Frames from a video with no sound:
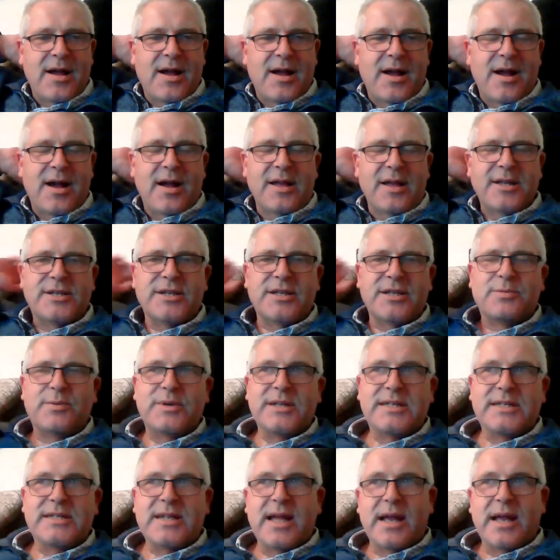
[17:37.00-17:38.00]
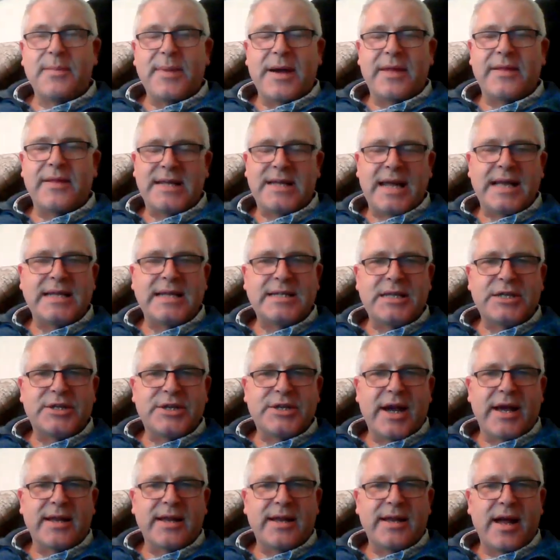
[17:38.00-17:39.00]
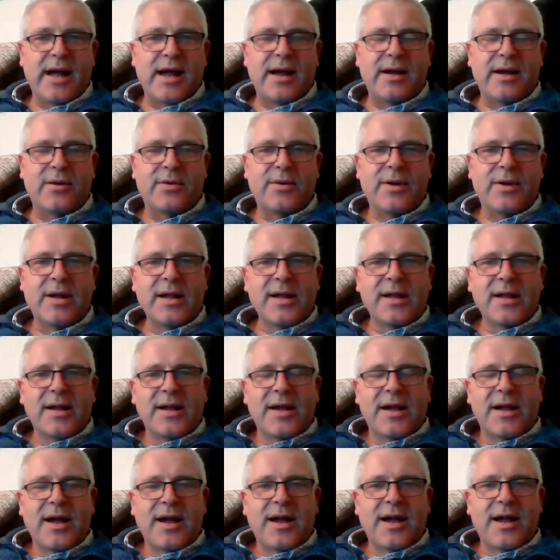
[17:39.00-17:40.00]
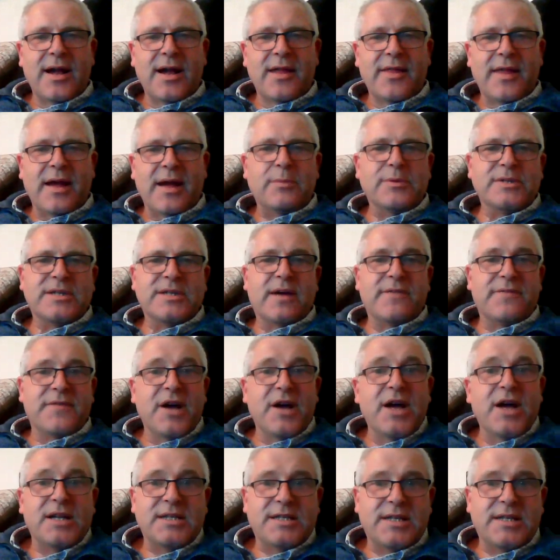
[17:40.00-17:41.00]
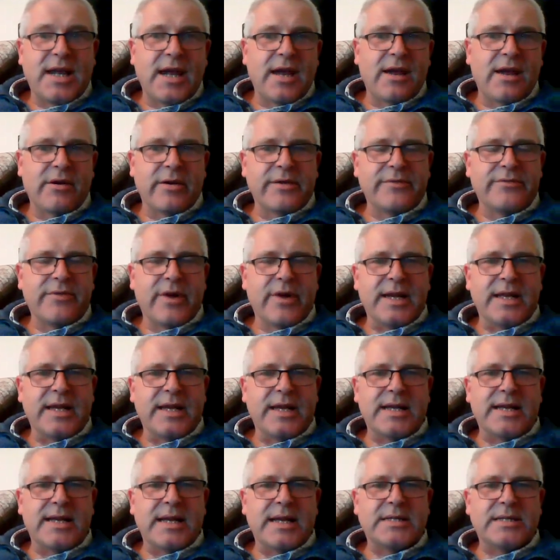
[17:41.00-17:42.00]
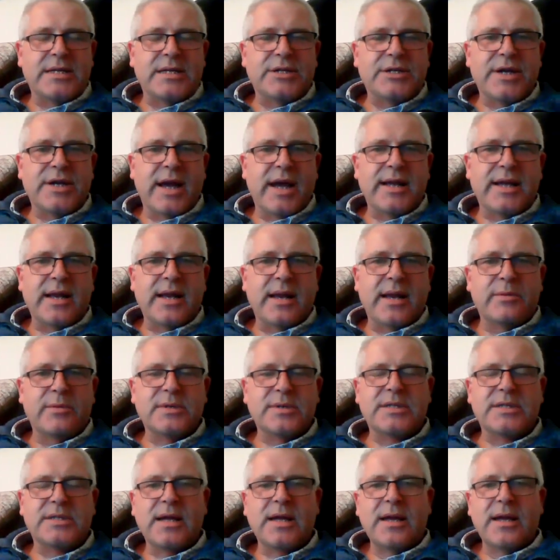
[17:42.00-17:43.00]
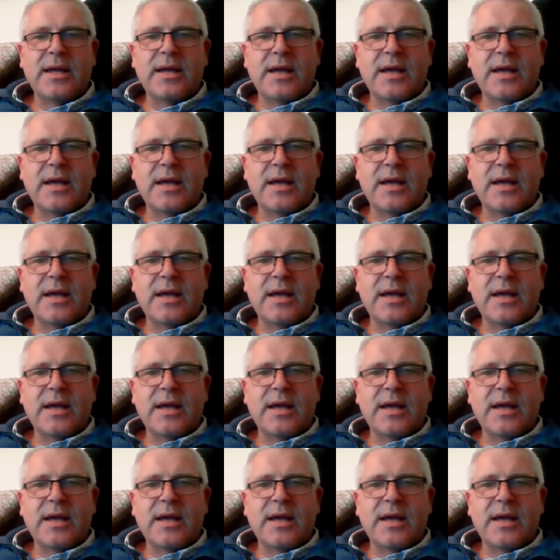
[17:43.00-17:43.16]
I just wanted to say about the daisy chain, how that was our first year of running a daisy chain, and it was